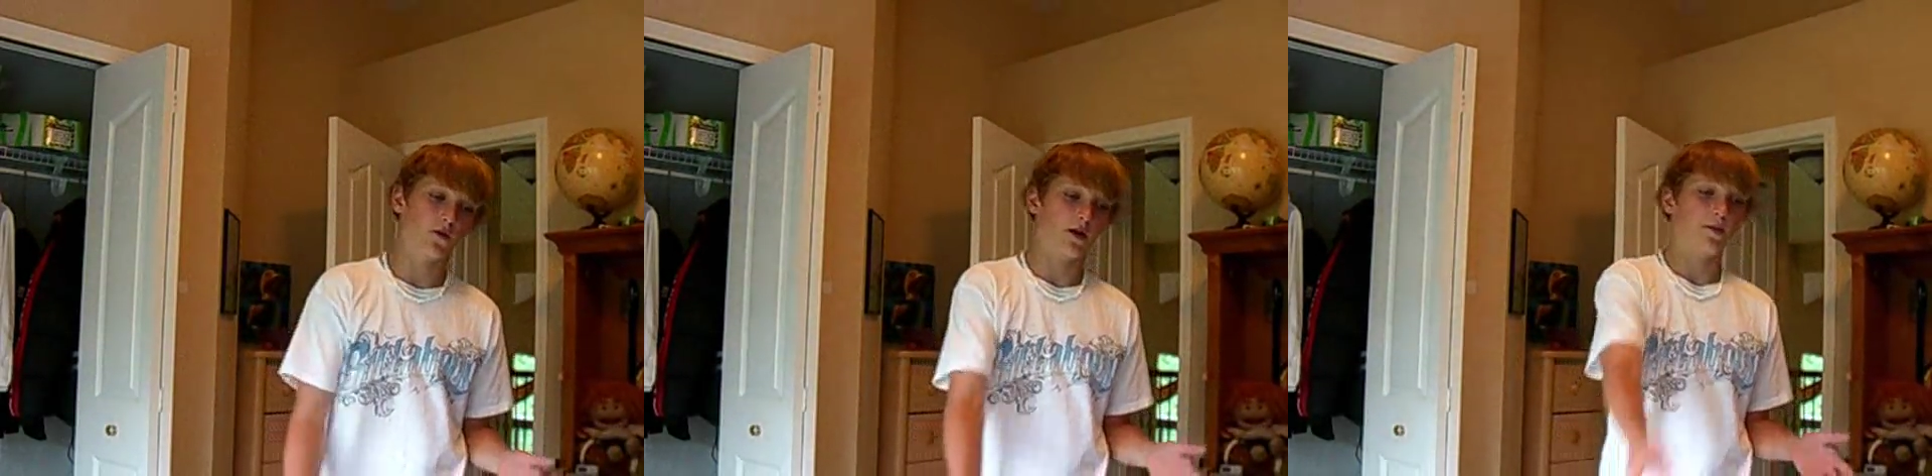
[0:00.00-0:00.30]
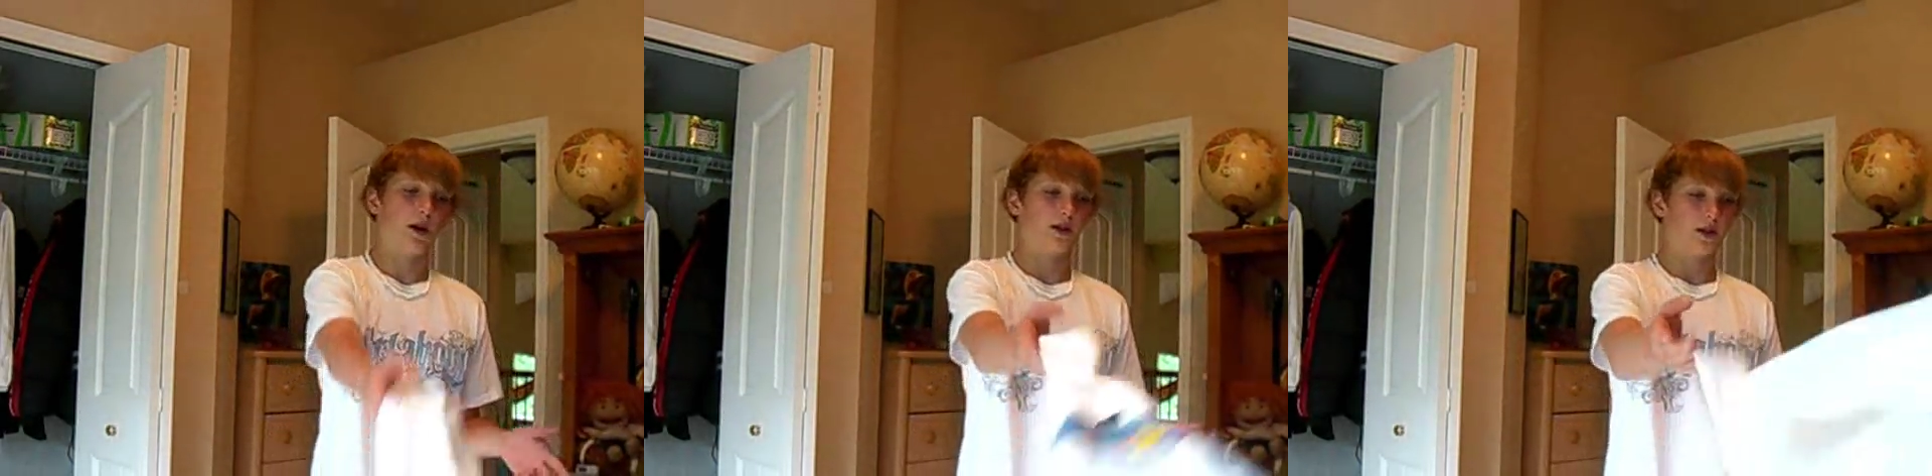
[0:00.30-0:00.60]
if you want
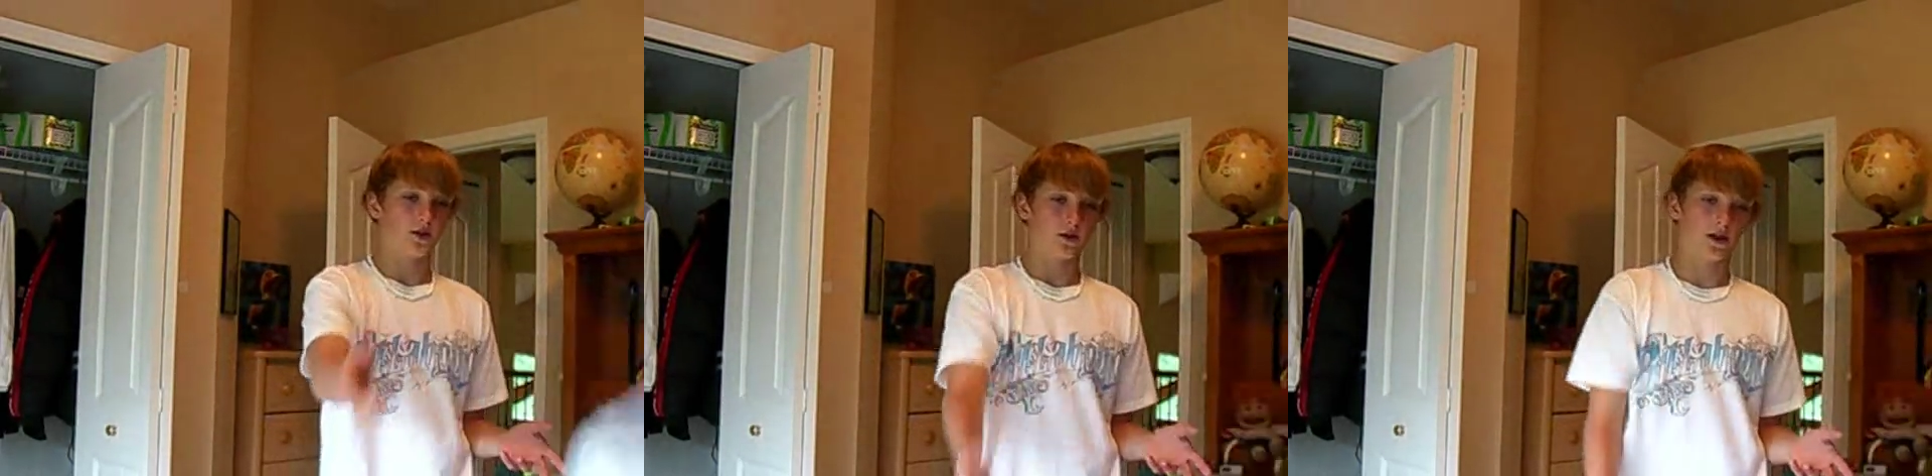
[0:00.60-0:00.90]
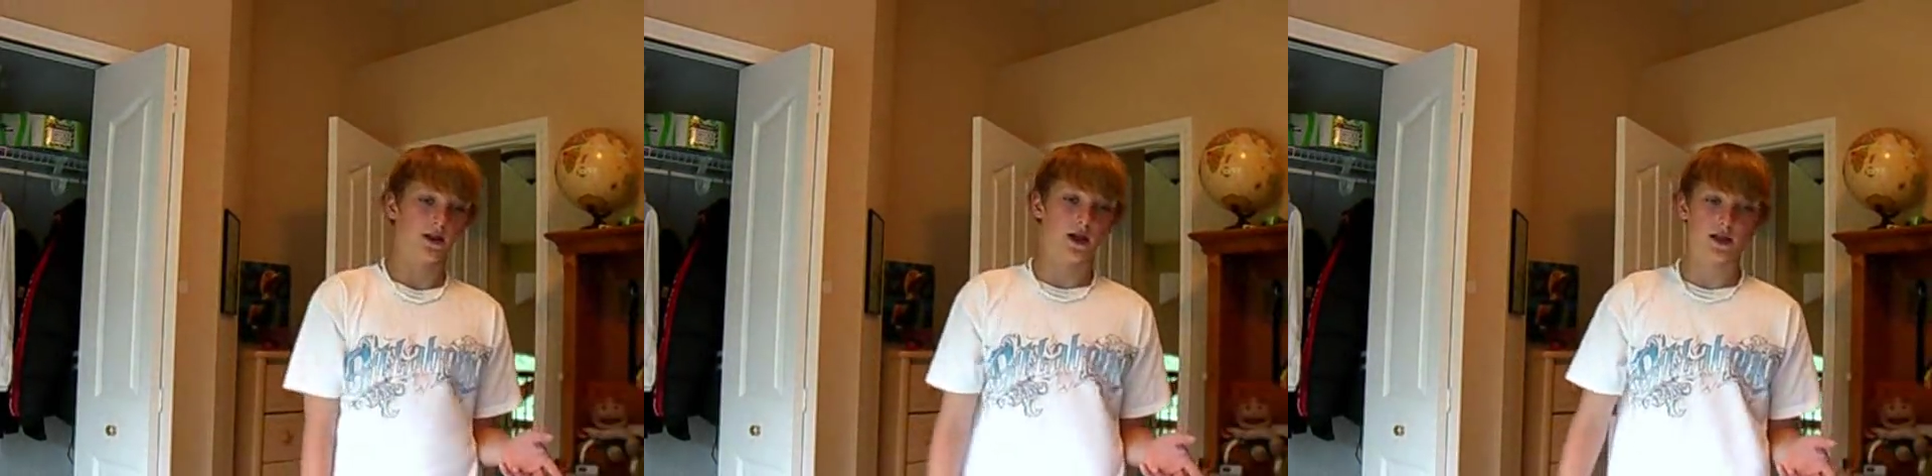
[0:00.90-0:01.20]
to buy a t-shirt
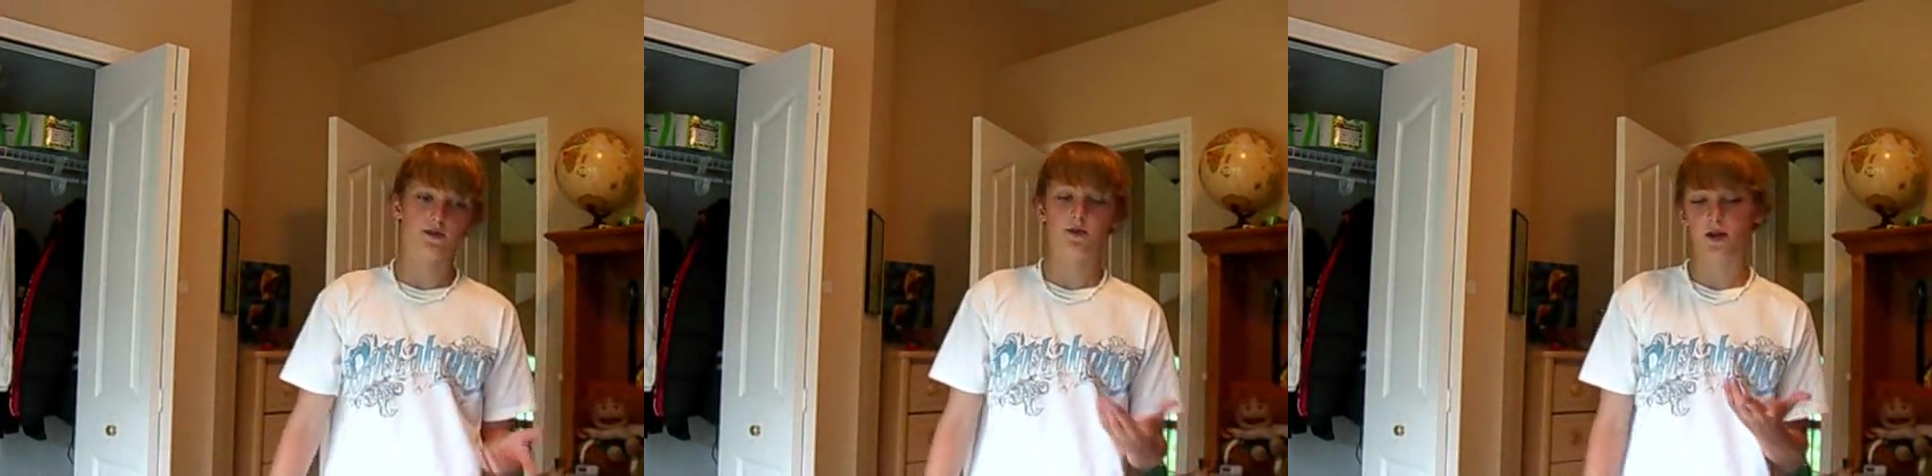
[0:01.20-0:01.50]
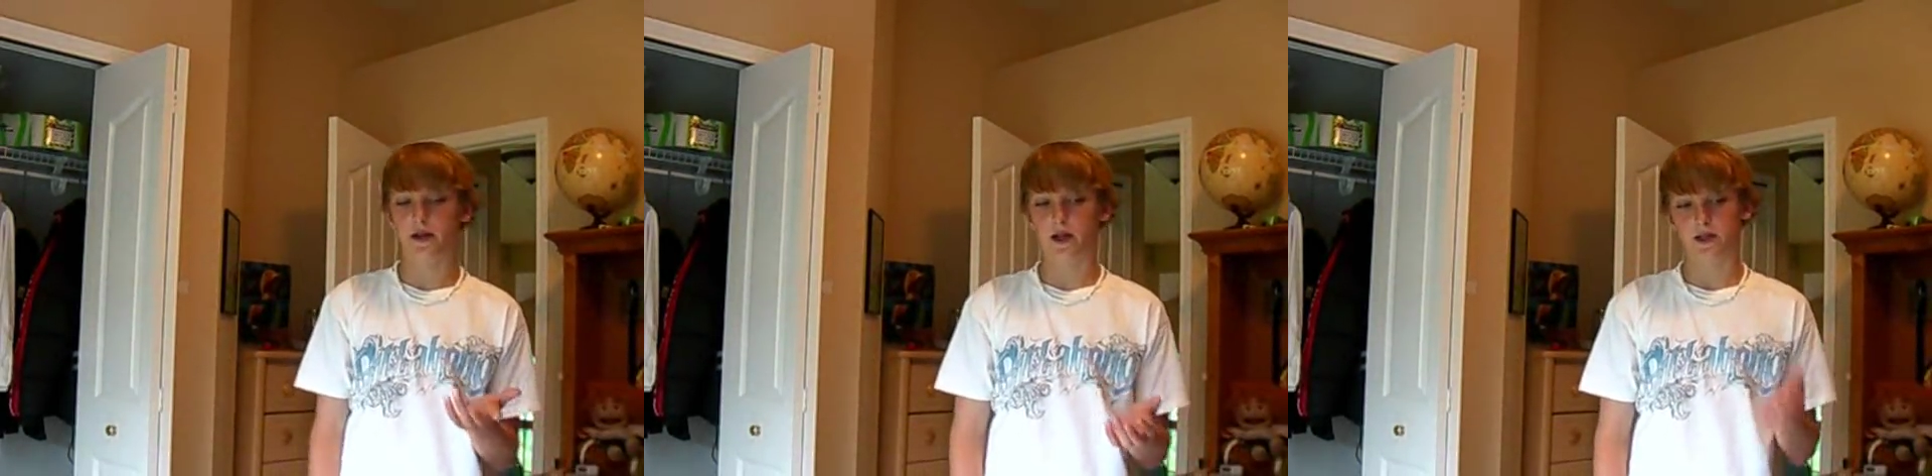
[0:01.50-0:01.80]
like that. It's
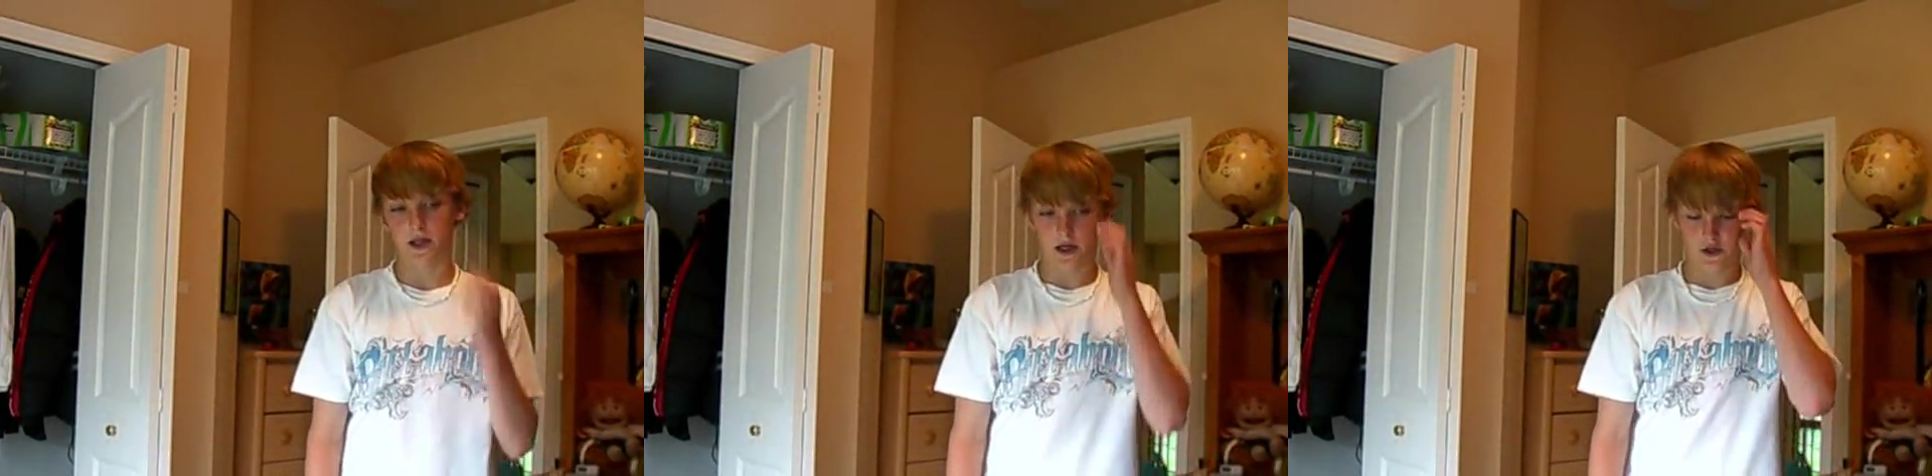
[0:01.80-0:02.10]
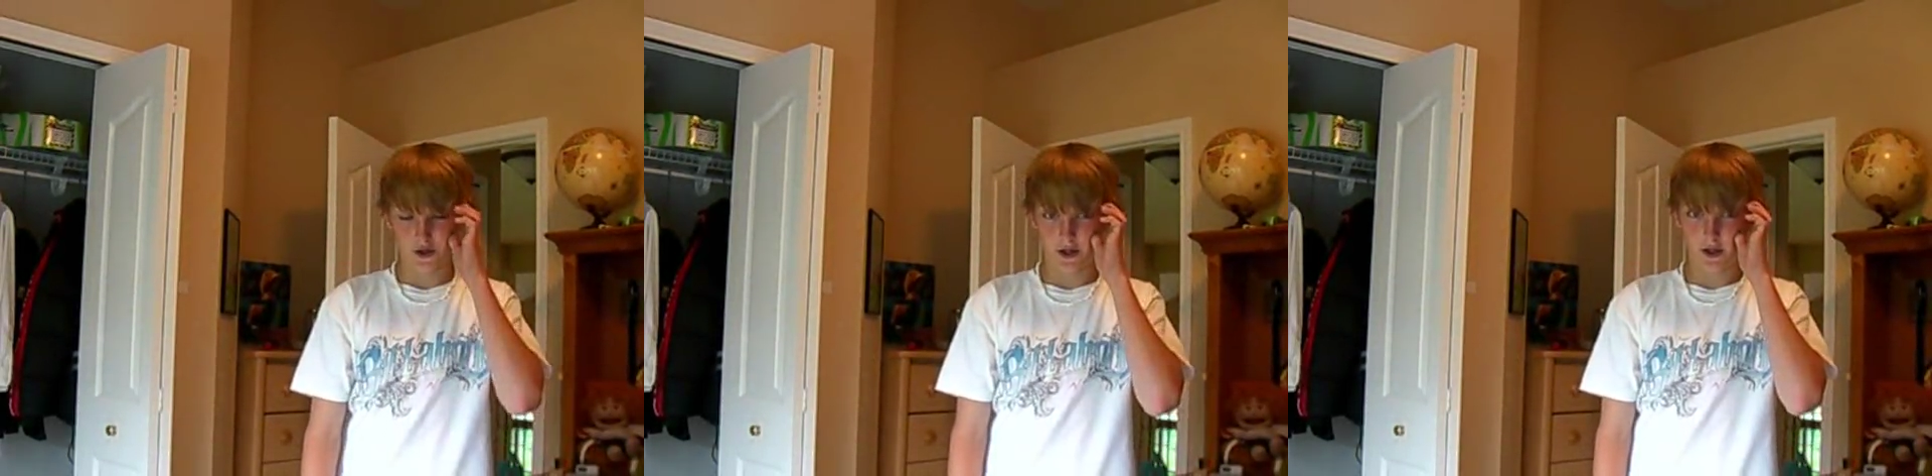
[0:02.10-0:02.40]
pretty nice,
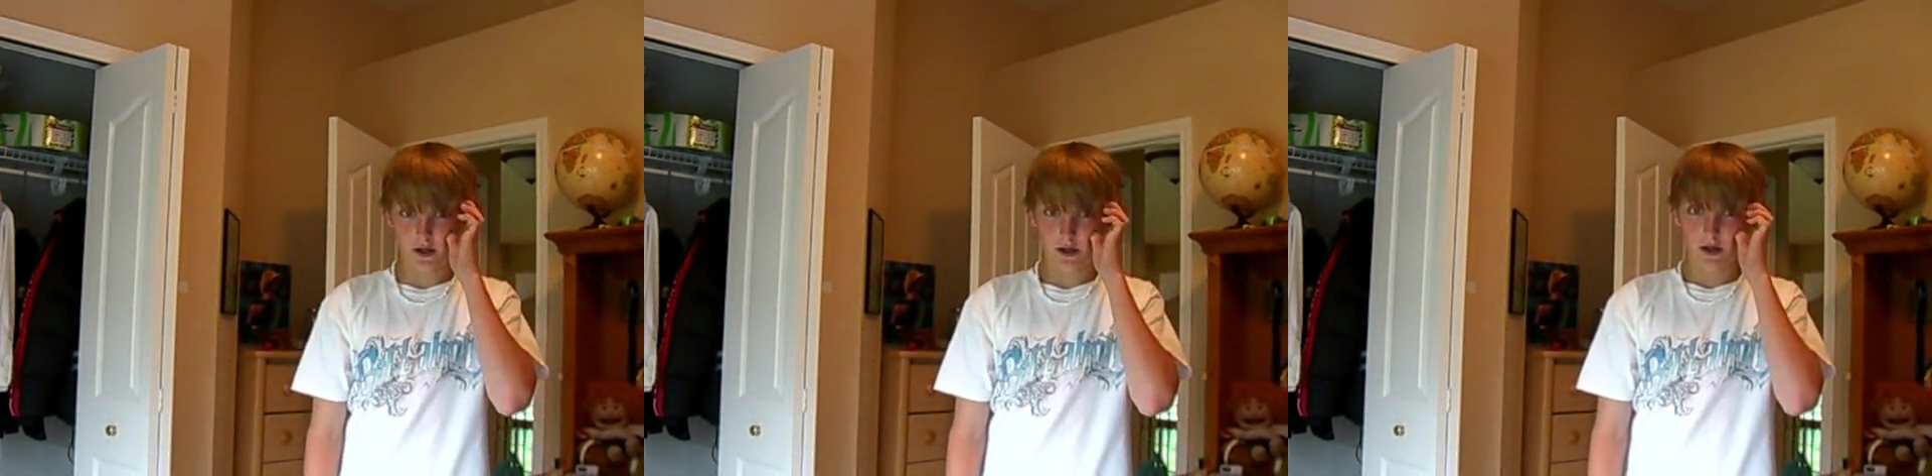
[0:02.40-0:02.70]
actually.